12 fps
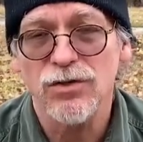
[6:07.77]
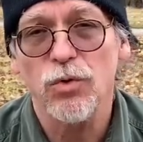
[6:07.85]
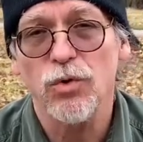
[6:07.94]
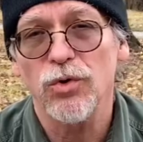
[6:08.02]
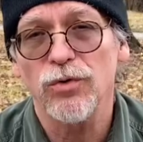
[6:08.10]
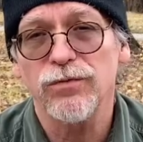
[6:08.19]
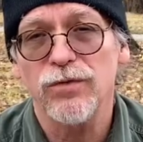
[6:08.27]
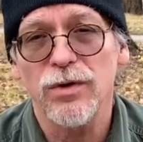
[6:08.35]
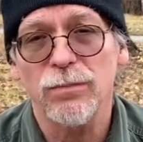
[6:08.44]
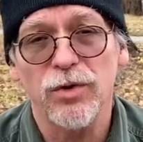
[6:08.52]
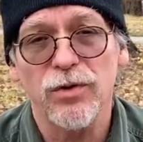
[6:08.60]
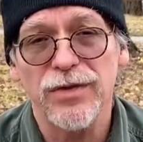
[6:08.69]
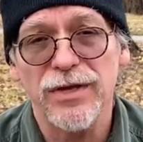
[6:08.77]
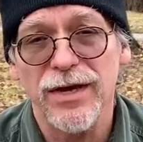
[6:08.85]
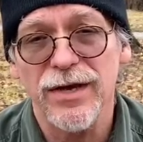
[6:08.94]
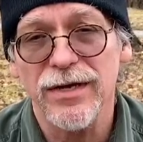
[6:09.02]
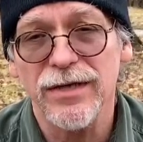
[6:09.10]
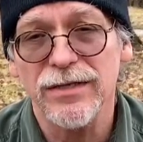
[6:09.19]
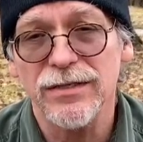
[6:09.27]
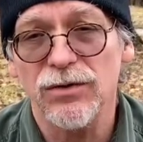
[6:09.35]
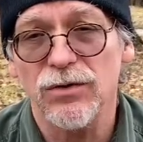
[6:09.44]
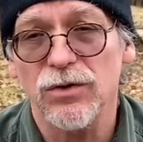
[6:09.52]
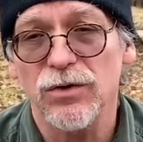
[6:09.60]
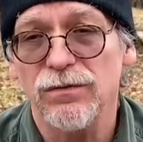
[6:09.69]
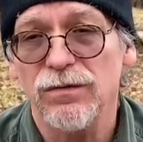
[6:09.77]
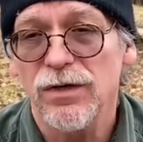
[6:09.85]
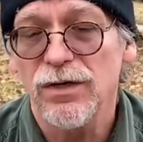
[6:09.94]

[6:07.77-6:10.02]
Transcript: or for the Berthiers, or